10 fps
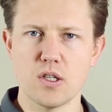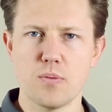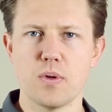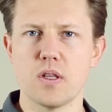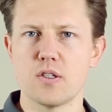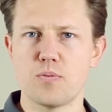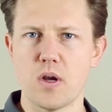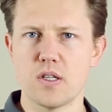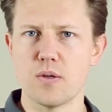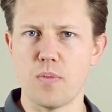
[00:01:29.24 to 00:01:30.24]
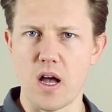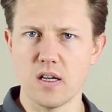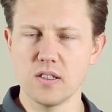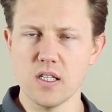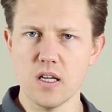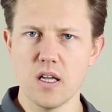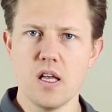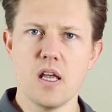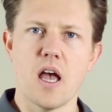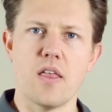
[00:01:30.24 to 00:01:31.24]
tip and the spray tip housing,
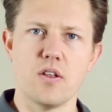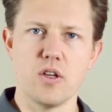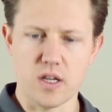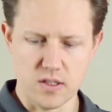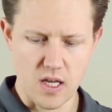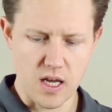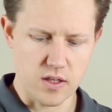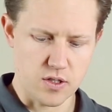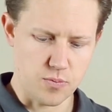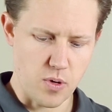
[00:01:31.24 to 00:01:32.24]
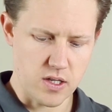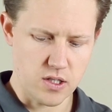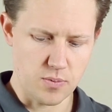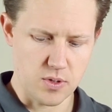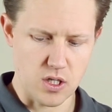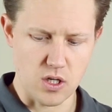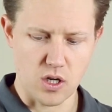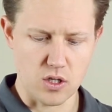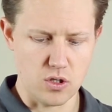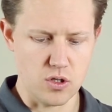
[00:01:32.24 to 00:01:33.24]
and then you can take the spray tips and you
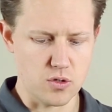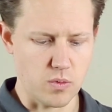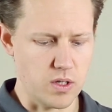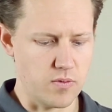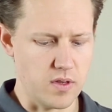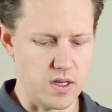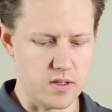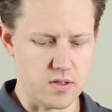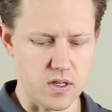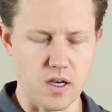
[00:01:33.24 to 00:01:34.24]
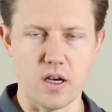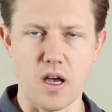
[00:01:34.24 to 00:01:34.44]
can use one of these